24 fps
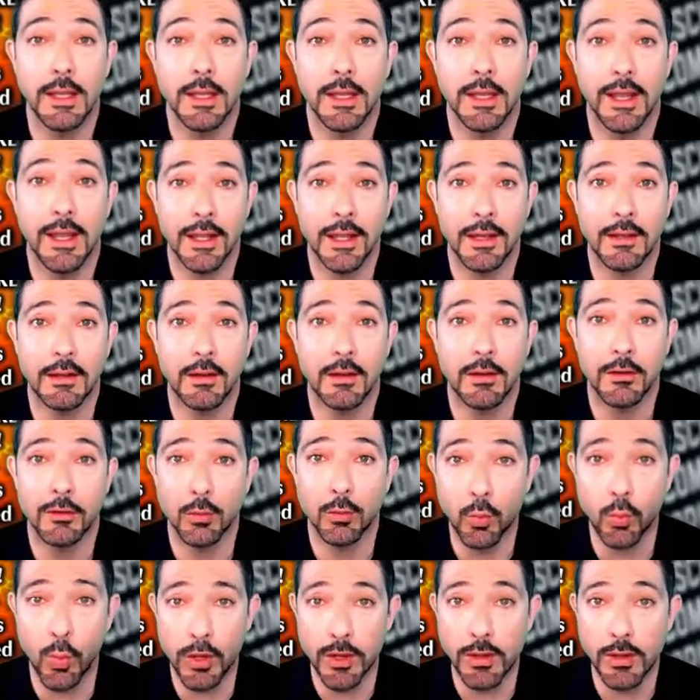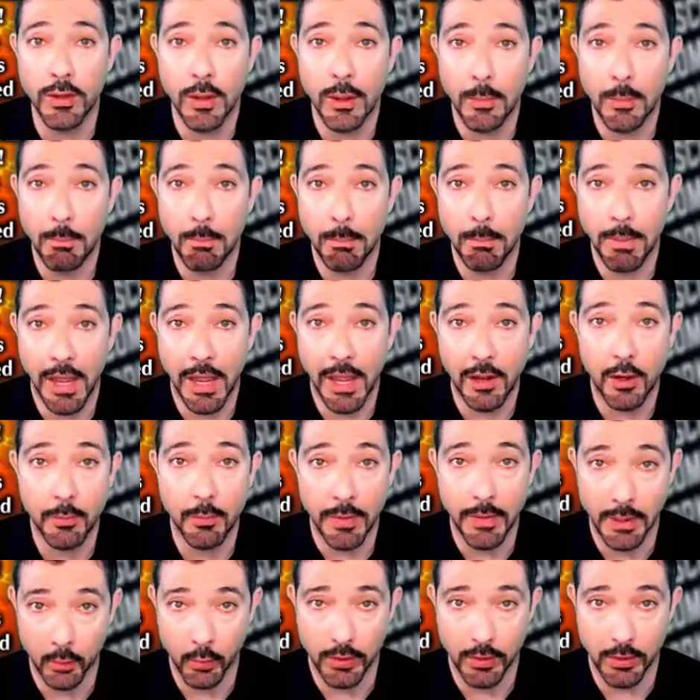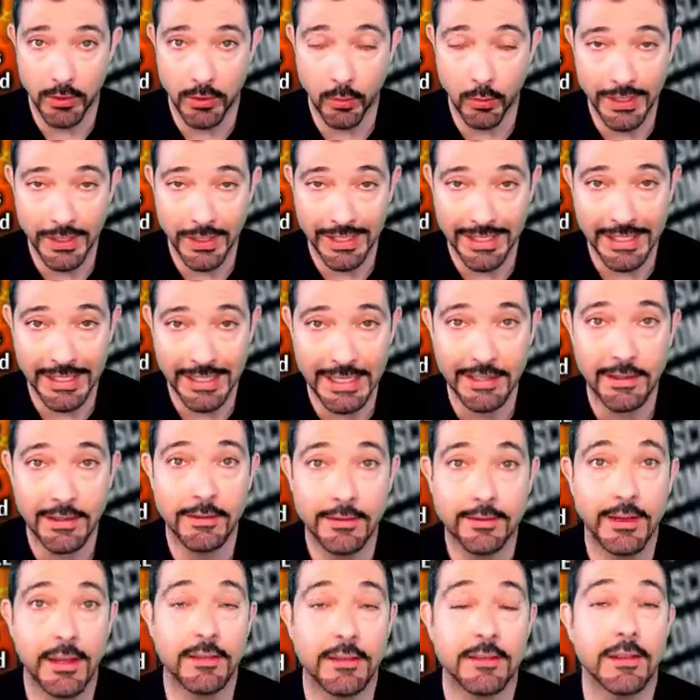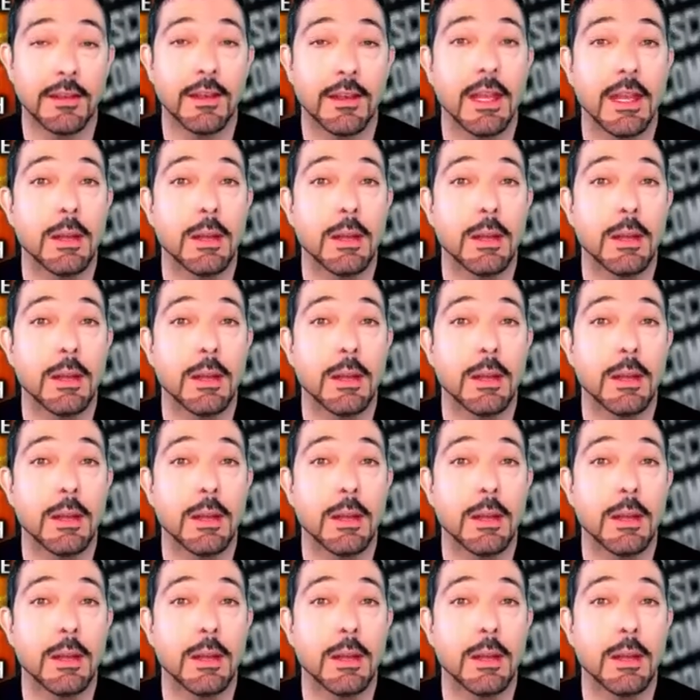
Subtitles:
And there's one paramount one that we need to discuss today.